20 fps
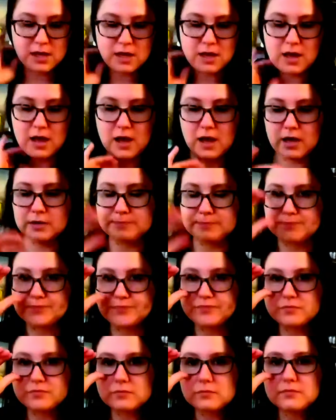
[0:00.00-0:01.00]

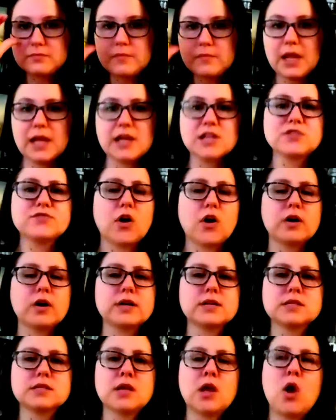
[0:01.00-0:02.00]
As far
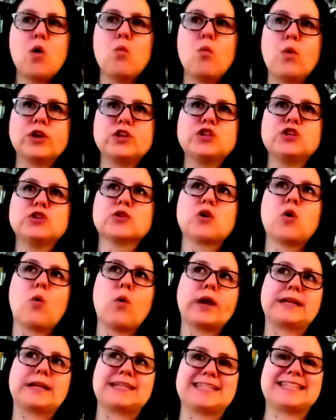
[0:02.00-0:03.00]
as what you're
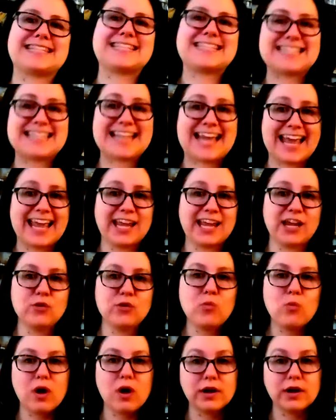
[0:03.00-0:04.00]
going to say
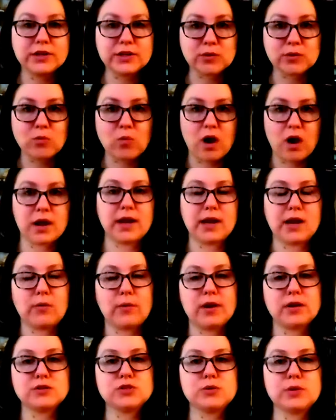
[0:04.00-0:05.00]
while you're walking
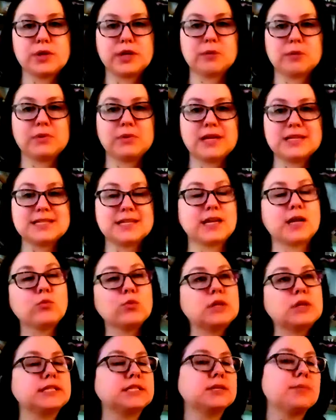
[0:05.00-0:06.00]
around doing your blessing, it
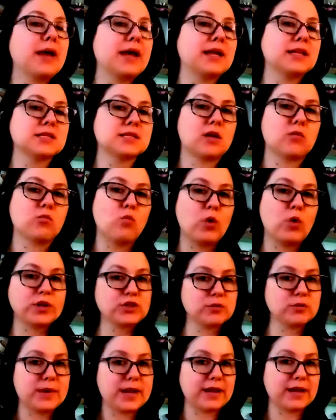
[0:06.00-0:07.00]
really depends on what you're
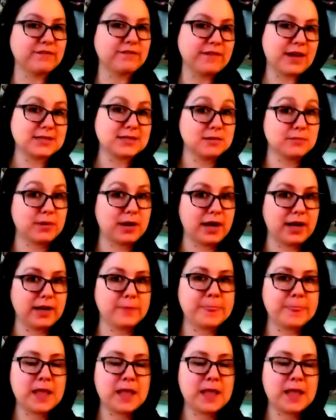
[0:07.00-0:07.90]
being affected by.